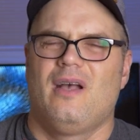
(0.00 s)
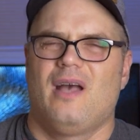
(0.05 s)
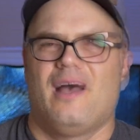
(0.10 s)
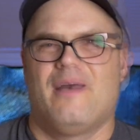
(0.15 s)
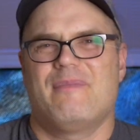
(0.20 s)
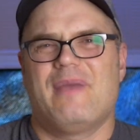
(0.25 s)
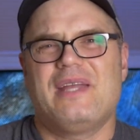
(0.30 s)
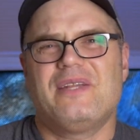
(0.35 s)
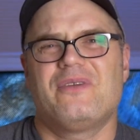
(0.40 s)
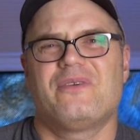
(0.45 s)

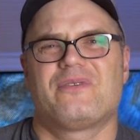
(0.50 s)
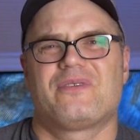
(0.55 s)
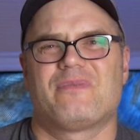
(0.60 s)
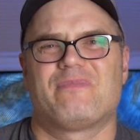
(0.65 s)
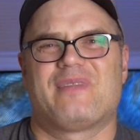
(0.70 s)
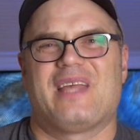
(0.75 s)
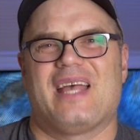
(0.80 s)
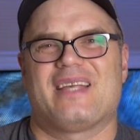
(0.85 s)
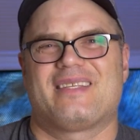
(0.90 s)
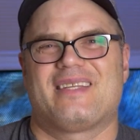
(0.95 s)
I may do
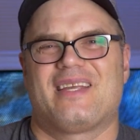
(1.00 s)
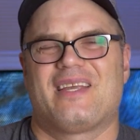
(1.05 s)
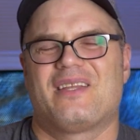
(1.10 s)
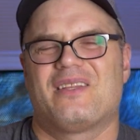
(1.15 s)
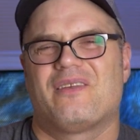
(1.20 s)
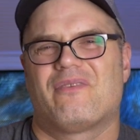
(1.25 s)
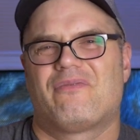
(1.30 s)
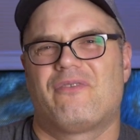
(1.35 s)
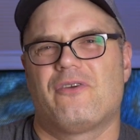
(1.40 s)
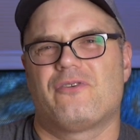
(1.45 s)
some testing
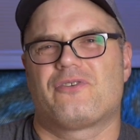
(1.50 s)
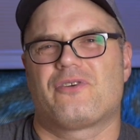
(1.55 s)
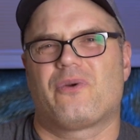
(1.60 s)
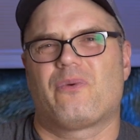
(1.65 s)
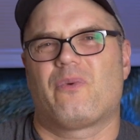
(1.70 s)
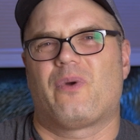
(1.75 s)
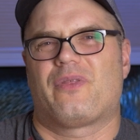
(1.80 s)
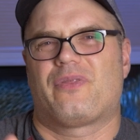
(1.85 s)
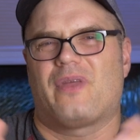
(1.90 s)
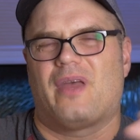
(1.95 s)
in the future
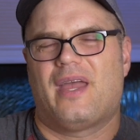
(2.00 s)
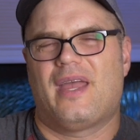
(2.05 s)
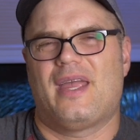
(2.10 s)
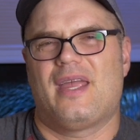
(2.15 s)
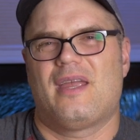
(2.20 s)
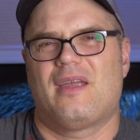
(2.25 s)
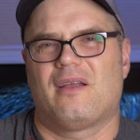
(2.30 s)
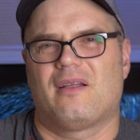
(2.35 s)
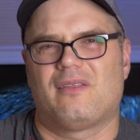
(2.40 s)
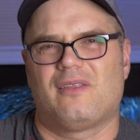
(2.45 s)
with
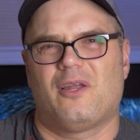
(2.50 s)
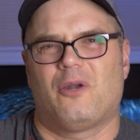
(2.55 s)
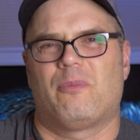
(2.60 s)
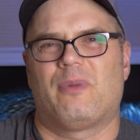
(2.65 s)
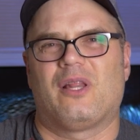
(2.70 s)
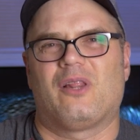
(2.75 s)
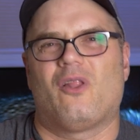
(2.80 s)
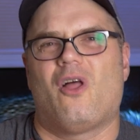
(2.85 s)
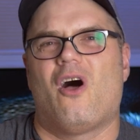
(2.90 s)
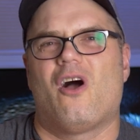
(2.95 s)
a little
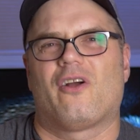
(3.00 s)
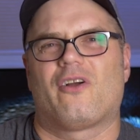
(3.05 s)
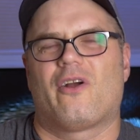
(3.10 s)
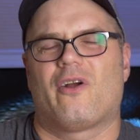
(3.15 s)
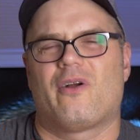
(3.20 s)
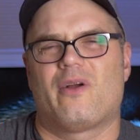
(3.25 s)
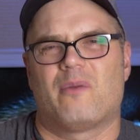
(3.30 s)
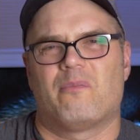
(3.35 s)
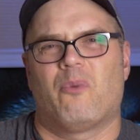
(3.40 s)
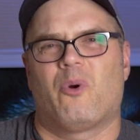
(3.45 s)
bit
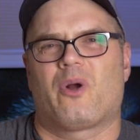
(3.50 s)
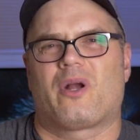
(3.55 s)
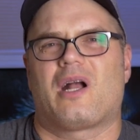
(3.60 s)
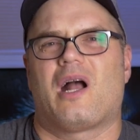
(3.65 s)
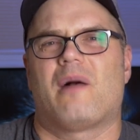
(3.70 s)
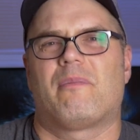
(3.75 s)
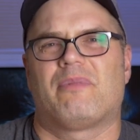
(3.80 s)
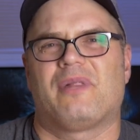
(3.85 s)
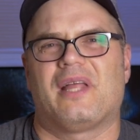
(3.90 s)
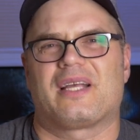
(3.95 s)
longer and more
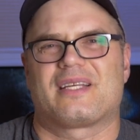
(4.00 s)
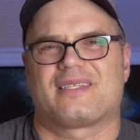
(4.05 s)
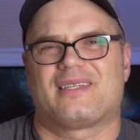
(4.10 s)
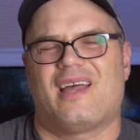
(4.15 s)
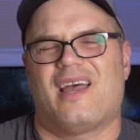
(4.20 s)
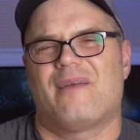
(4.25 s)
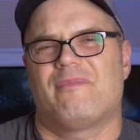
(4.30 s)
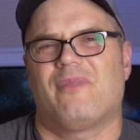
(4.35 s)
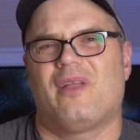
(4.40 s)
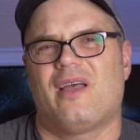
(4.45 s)
complex
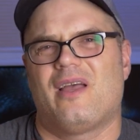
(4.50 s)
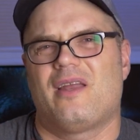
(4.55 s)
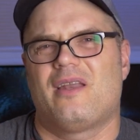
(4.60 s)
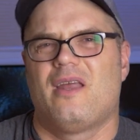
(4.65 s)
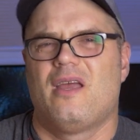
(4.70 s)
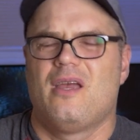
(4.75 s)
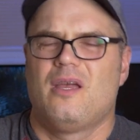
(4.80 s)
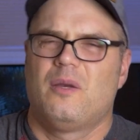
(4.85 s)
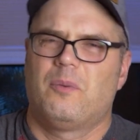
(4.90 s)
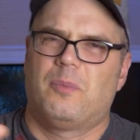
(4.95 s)
timeline,
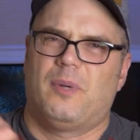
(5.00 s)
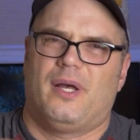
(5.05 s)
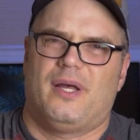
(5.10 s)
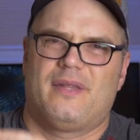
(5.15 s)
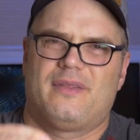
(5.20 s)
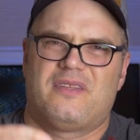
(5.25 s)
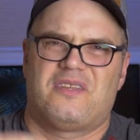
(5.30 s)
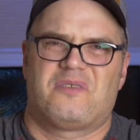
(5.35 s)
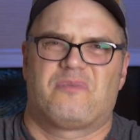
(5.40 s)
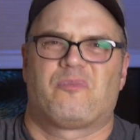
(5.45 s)

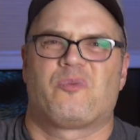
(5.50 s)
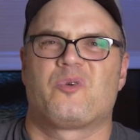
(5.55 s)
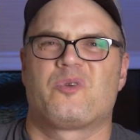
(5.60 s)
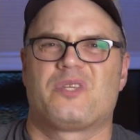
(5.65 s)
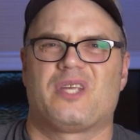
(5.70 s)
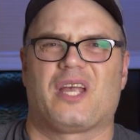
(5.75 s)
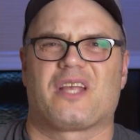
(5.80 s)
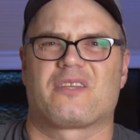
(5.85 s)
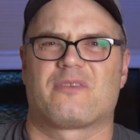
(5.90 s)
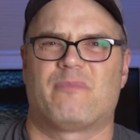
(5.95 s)
but this
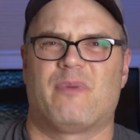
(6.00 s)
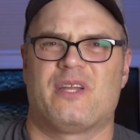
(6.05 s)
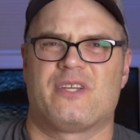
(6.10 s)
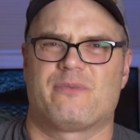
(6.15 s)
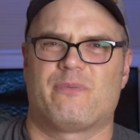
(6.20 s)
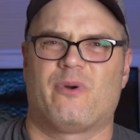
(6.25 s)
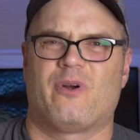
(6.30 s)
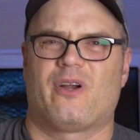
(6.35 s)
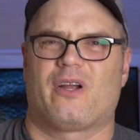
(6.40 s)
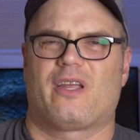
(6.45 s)
Bruce X
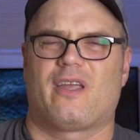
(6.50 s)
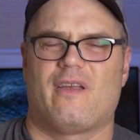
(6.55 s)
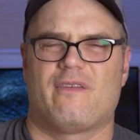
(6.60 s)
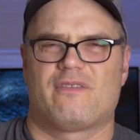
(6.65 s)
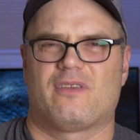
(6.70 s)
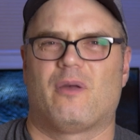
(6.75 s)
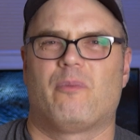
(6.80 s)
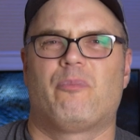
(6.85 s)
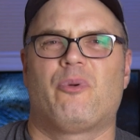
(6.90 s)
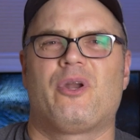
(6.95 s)
benchmark
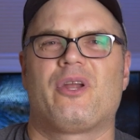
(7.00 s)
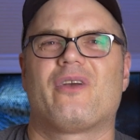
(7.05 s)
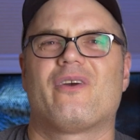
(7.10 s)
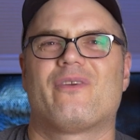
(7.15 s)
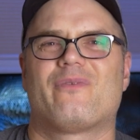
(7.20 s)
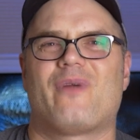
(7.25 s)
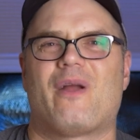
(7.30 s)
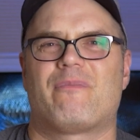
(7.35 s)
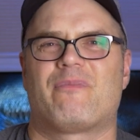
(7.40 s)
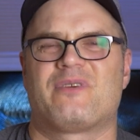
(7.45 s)
gives a pretty
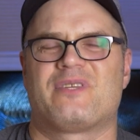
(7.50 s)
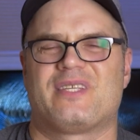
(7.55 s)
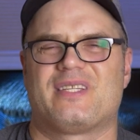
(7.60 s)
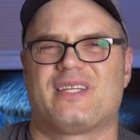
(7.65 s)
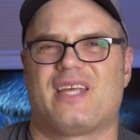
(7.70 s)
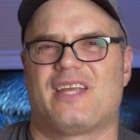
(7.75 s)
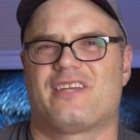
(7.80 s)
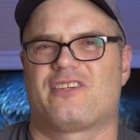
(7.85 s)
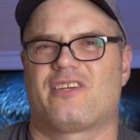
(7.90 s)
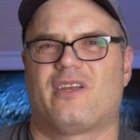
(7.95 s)
good
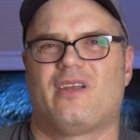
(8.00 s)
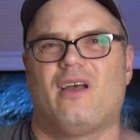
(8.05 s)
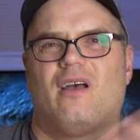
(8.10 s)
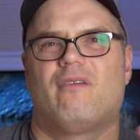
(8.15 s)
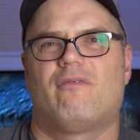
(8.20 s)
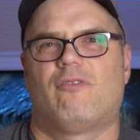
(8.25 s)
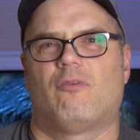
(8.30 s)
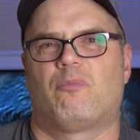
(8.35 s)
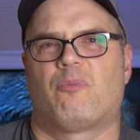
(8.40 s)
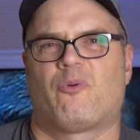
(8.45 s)
representation
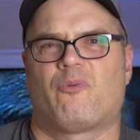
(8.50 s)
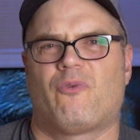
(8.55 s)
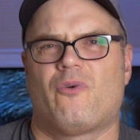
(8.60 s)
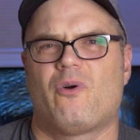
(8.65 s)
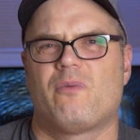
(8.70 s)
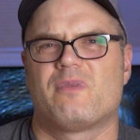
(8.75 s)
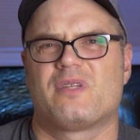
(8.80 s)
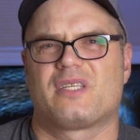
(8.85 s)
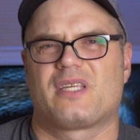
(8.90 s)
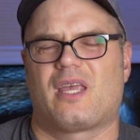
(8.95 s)
of the
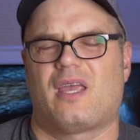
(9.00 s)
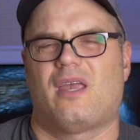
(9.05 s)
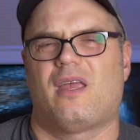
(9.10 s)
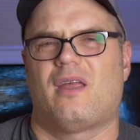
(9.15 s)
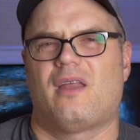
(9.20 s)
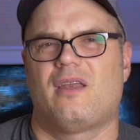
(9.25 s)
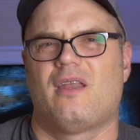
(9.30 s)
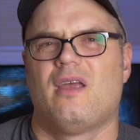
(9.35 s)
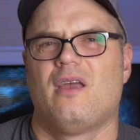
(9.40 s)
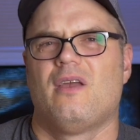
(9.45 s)
performance
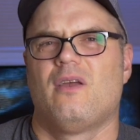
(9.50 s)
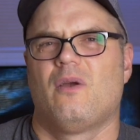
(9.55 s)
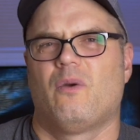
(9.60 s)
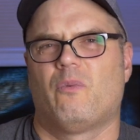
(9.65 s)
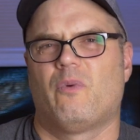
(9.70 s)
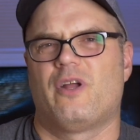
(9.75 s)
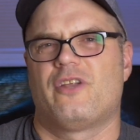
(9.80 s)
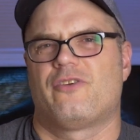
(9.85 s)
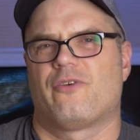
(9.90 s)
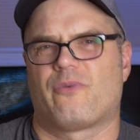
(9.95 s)
gain
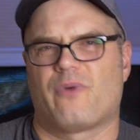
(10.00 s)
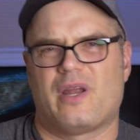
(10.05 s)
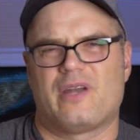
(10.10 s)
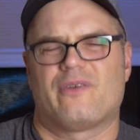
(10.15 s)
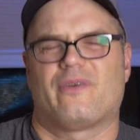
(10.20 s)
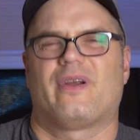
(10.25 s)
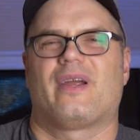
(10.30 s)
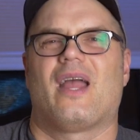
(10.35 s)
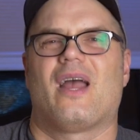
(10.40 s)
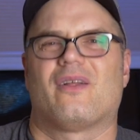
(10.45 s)
when you're
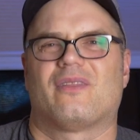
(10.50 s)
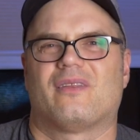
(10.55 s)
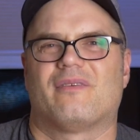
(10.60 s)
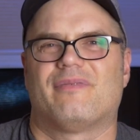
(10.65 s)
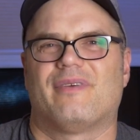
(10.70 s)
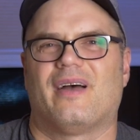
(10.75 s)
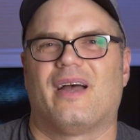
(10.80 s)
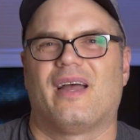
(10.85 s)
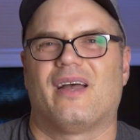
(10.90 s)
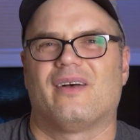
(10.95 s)
rendering out the
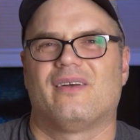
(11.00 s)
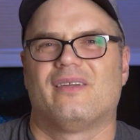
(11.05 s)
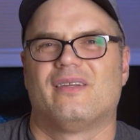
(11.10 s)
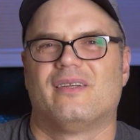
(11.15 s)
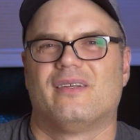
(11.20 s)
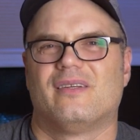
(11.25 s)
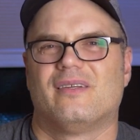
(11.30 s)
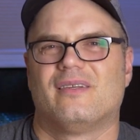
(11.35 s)
file.